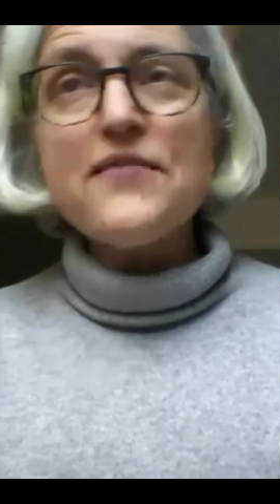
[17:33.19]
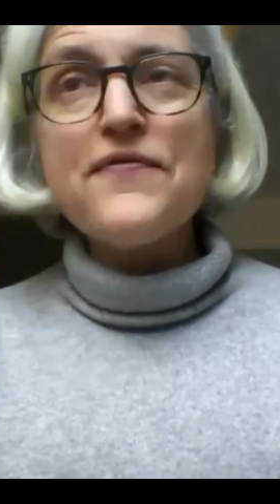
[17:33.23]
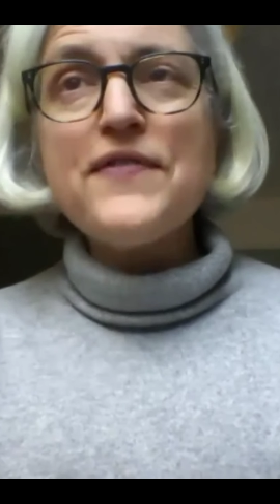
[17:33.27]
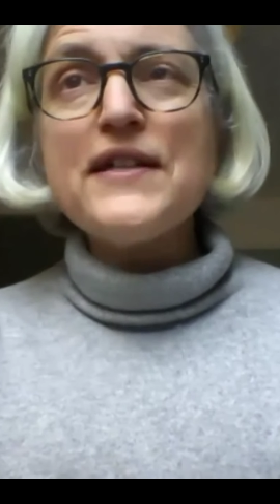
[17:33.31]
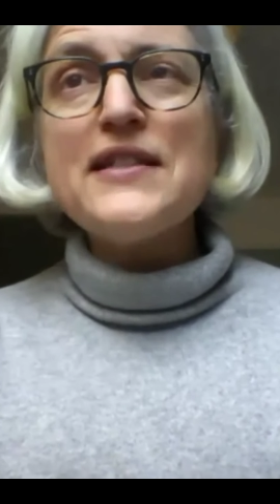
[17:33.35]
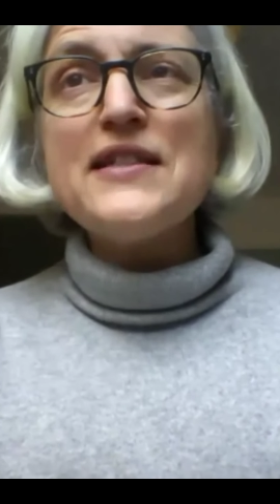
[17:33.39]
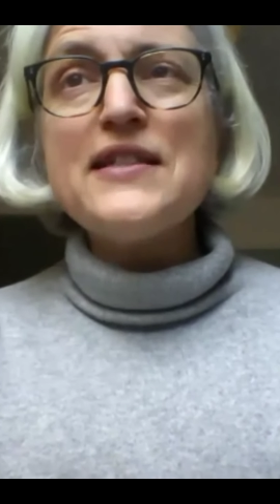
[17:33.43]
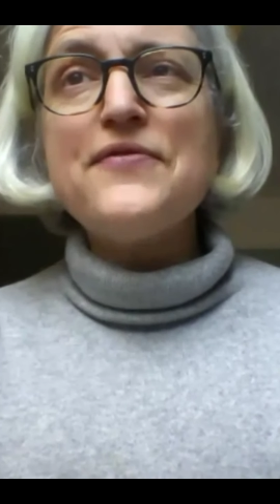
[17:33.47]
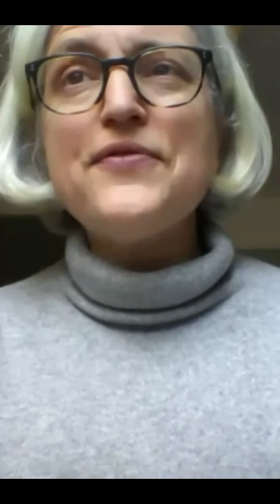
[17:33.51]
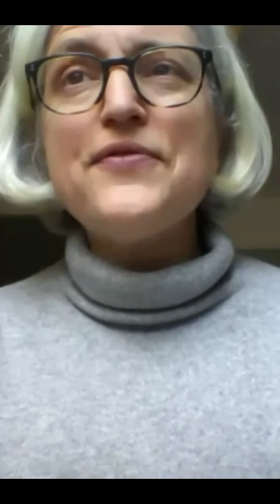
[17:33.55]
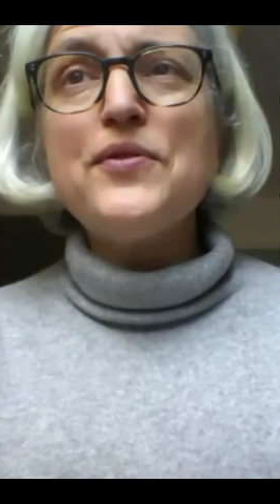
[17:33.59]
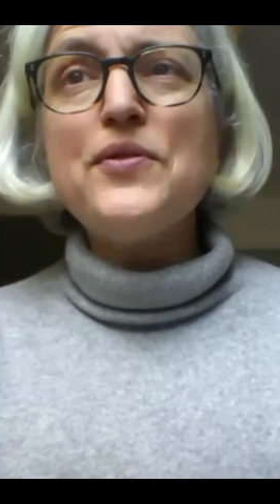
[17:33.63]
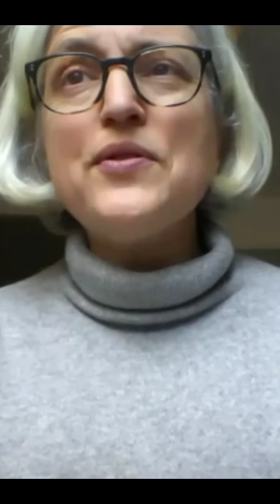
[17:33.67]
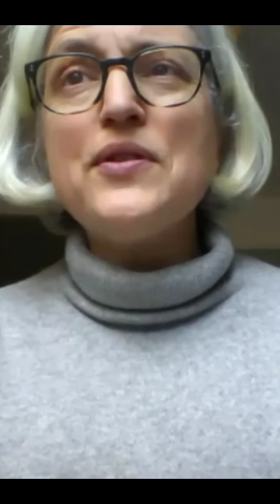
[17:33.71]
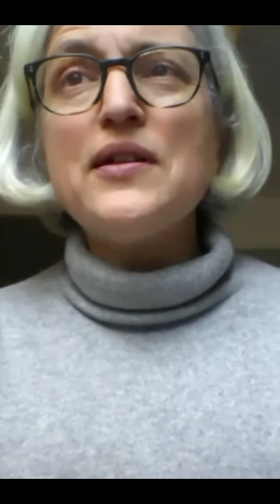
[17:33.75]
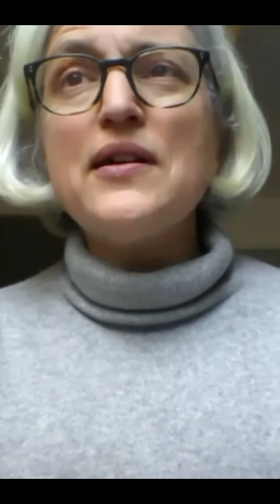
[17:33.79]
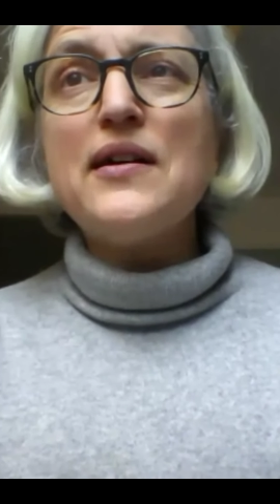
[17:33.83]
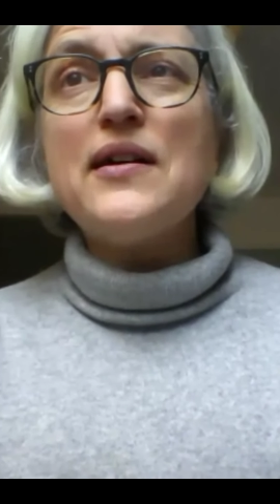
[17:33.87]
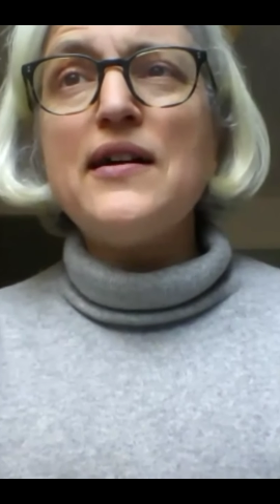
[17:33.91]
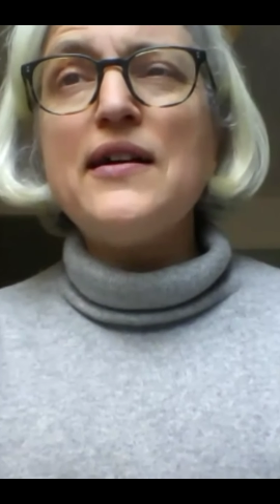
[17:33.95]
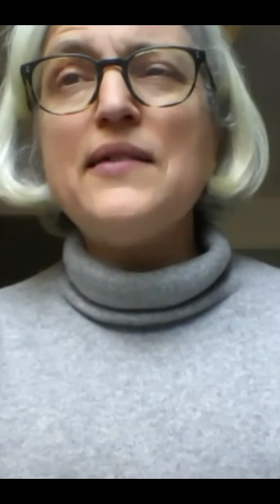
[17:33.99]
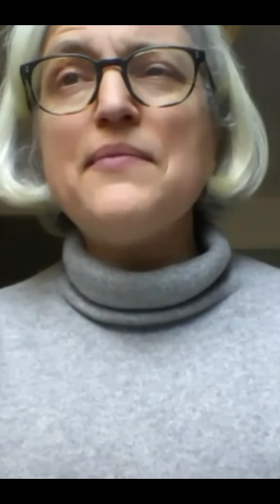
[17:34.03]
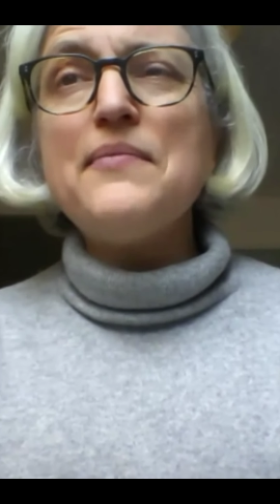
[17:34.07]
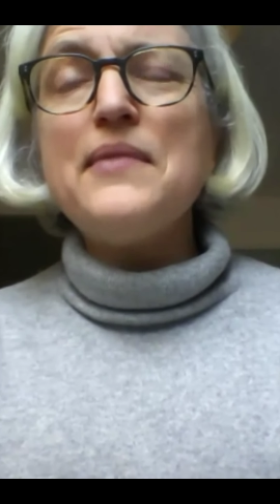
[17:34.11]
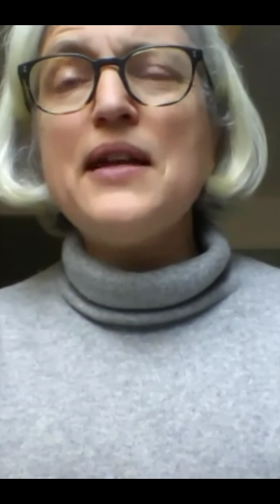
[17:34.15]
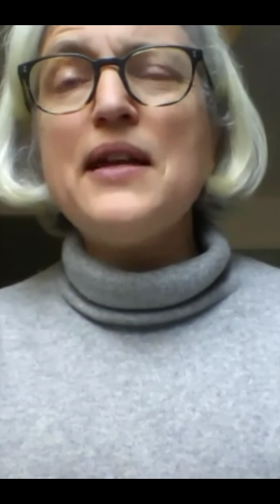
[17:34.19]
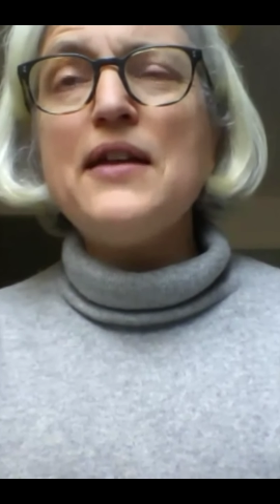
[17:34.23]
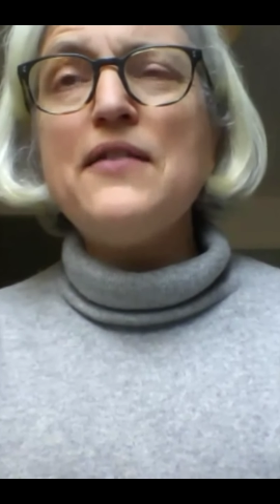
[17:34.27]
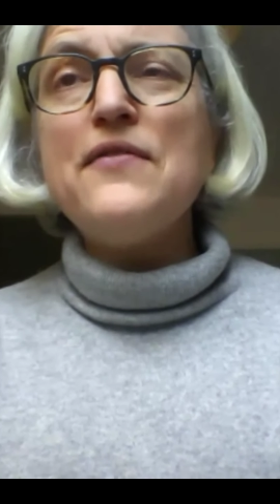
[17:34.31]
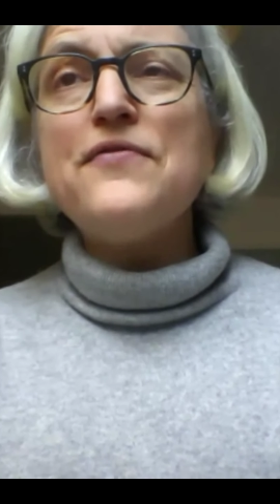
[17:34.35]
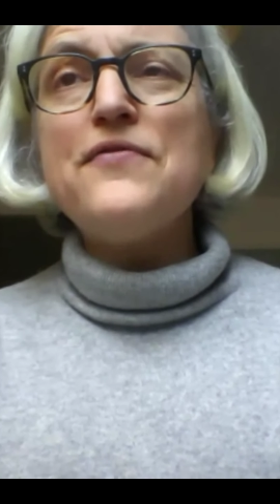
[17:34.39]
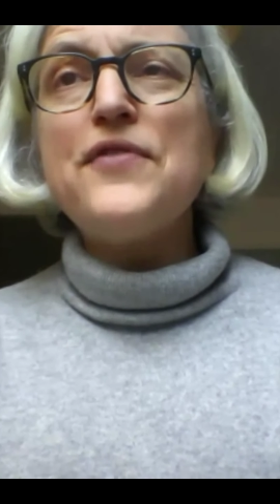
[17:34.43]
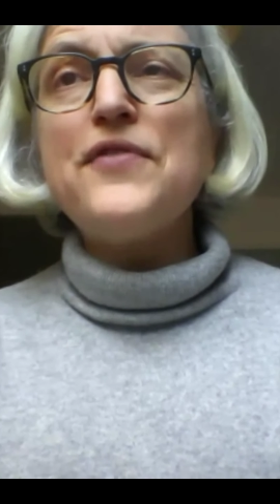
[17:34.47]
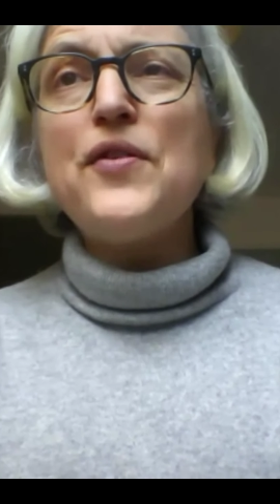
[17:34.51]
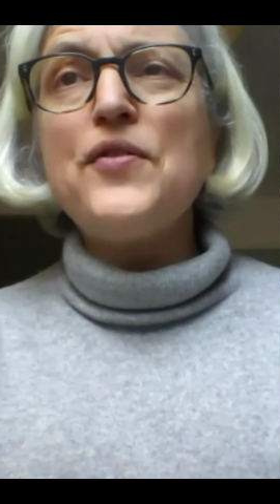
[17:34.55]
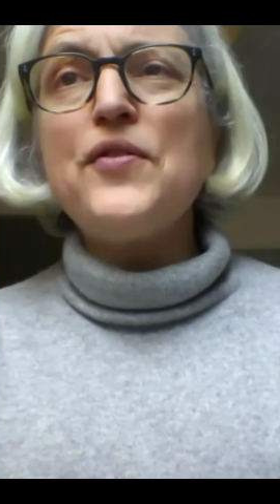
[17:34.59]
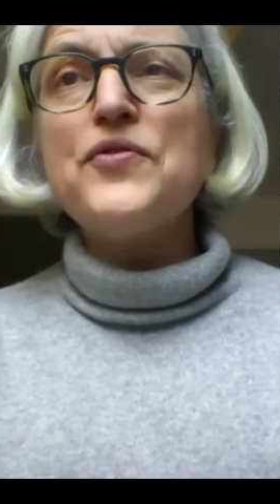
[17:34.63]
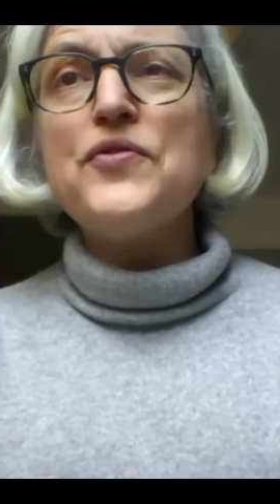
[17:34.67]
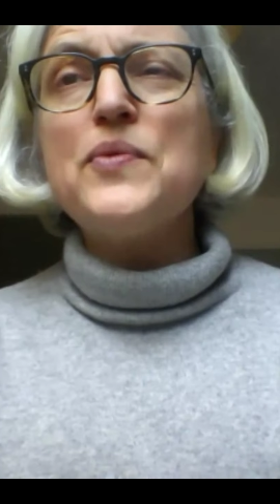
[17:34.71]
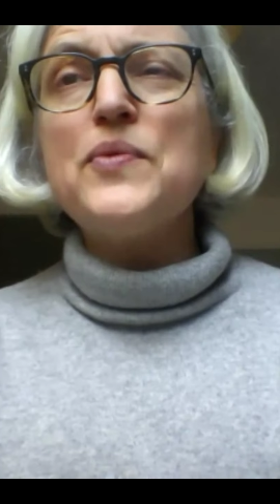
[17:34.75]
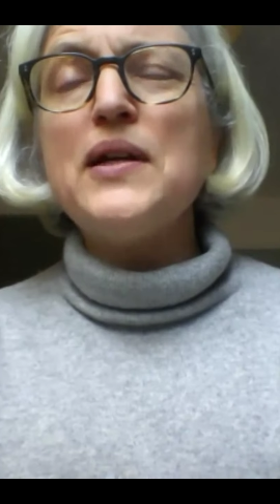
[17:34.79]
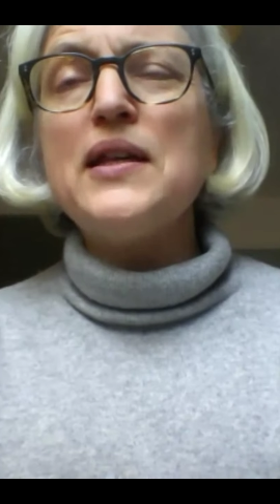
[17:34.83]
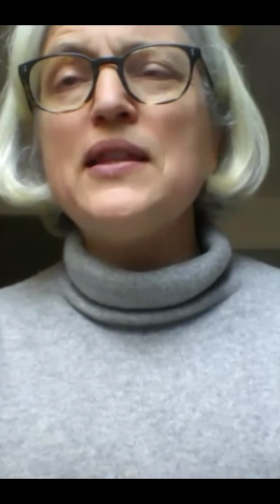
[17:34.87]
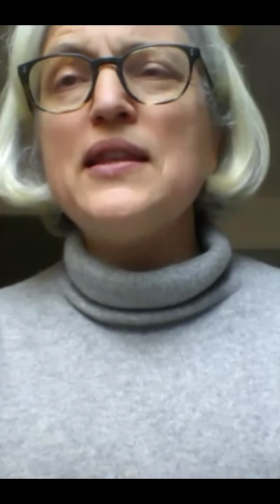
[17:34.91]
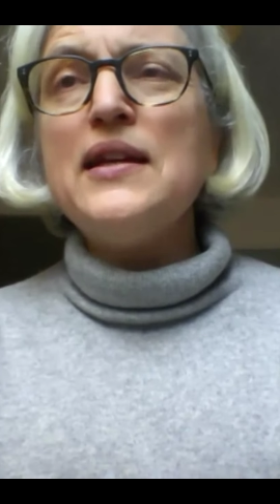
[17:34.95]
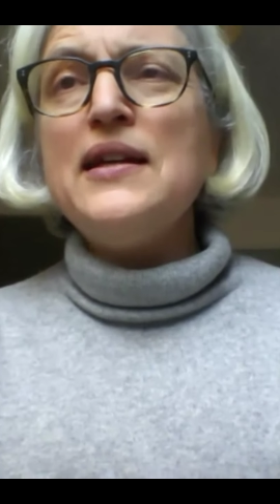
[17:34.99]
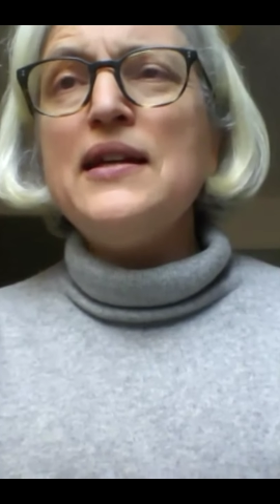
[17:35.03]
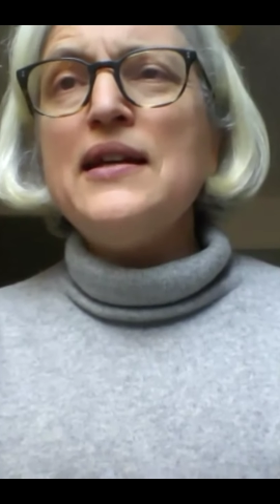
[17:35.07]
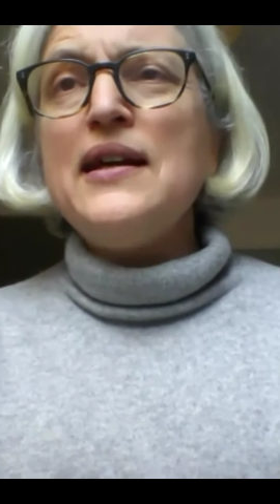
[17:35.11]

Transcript: festival that I'm involved with.